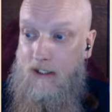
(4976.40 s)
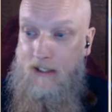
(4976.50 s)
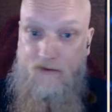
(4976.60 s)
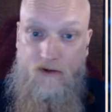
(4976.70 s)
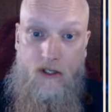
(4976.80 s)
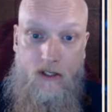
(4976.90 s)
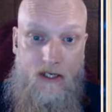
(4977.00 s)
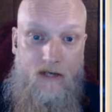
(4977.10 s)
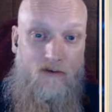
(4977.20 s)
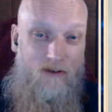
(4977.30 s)
Given that
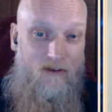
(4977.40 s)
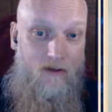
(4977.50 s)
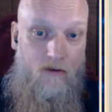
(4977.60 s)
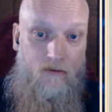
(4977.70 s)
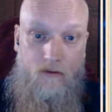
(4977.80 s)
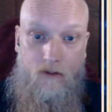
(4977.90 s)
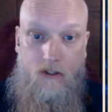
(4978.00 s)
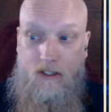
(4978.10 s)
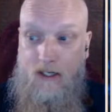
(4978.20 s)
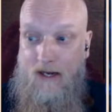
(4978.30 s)
the instance of
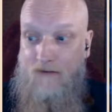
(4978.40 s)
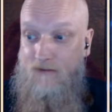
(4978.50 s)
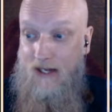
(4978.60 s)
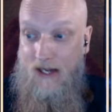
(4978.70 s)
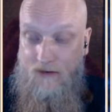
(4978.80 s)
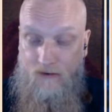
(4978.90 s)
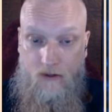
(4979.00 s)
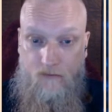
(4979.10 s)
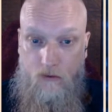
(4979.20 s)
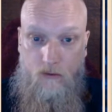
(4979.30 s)
nearly every case
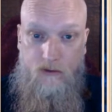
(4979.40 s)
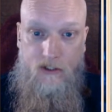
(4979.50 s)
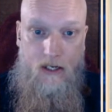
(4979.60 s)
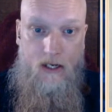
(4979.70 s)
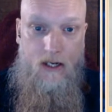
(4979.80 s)
that I've looked at